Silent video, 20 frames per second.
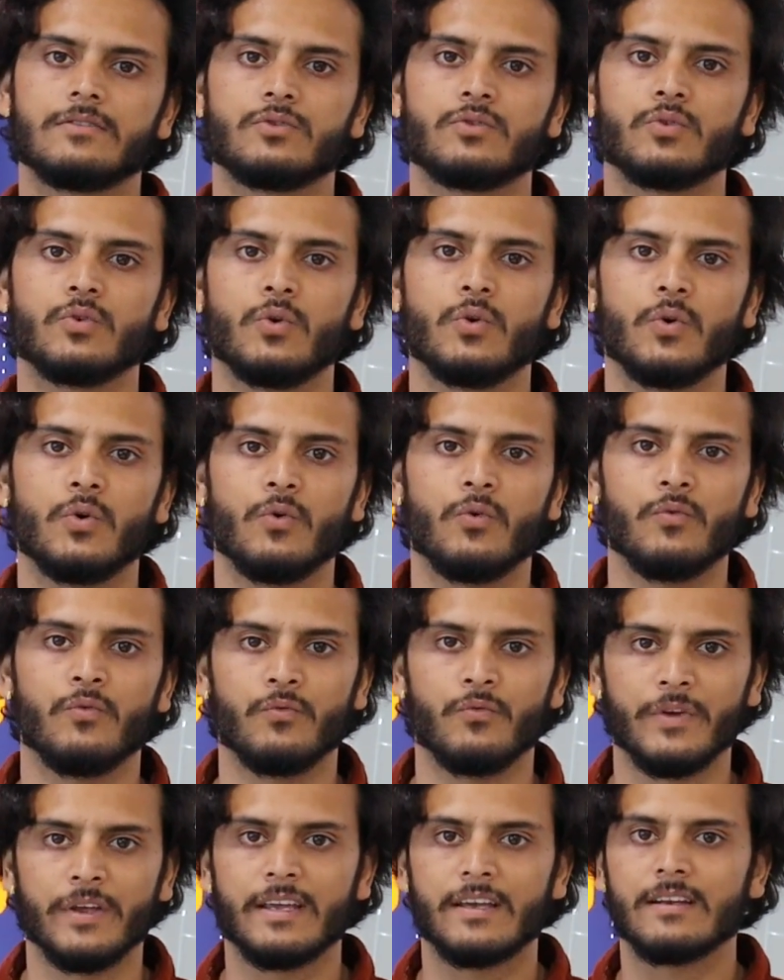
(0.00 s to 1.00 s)
So
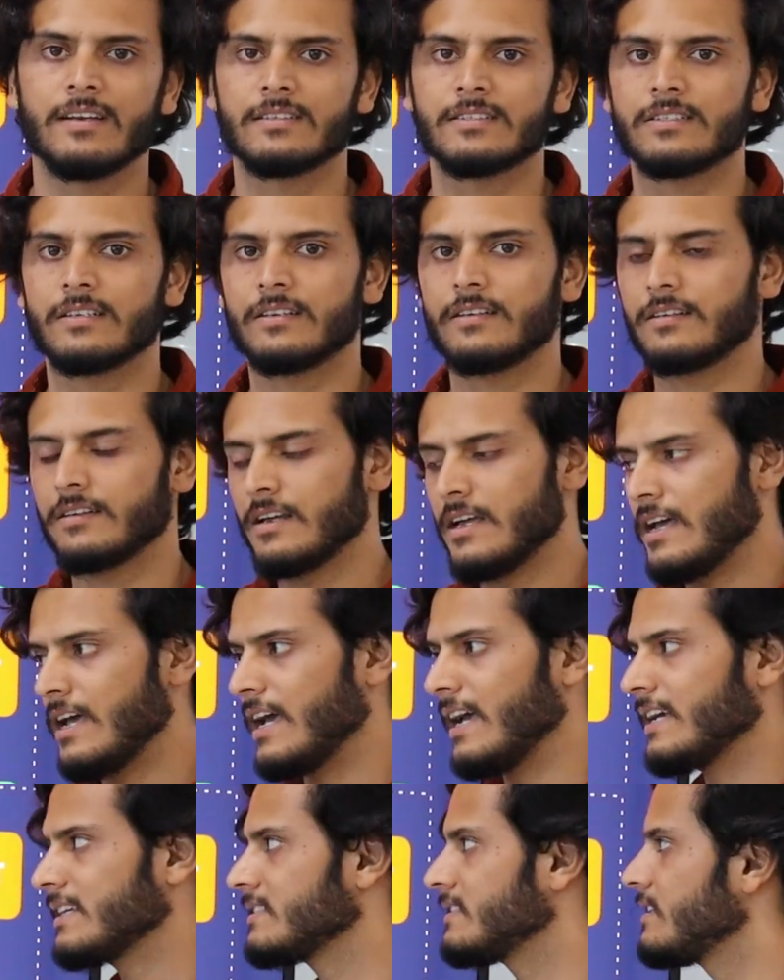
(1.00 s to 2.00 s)
Vcluster
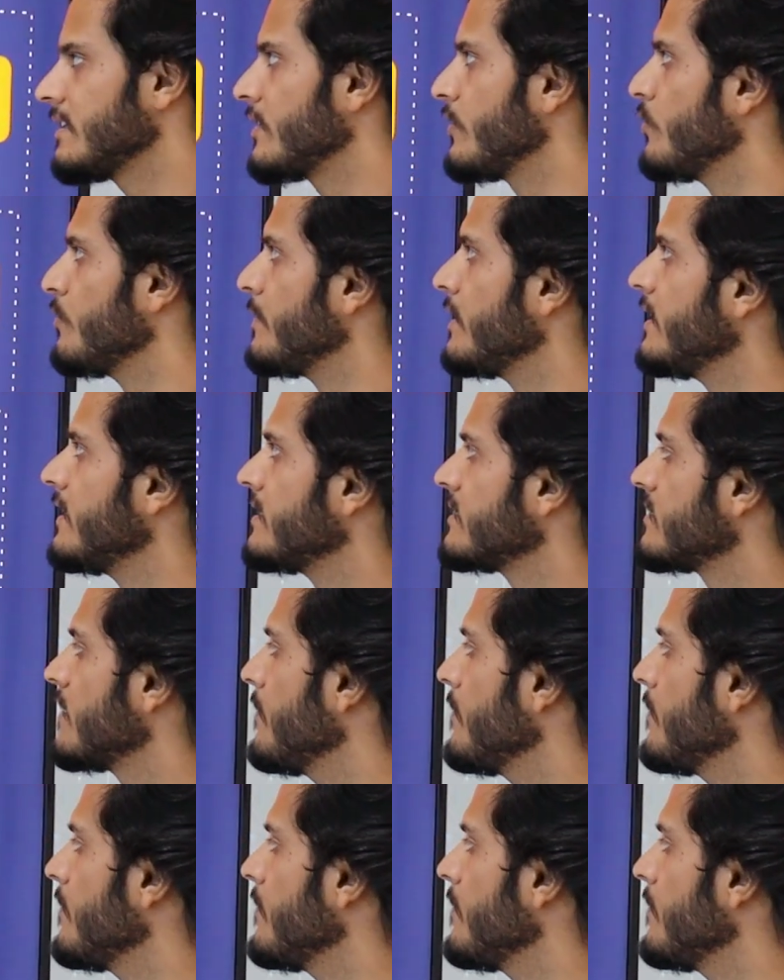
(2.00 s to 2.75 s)
has the Kubernetes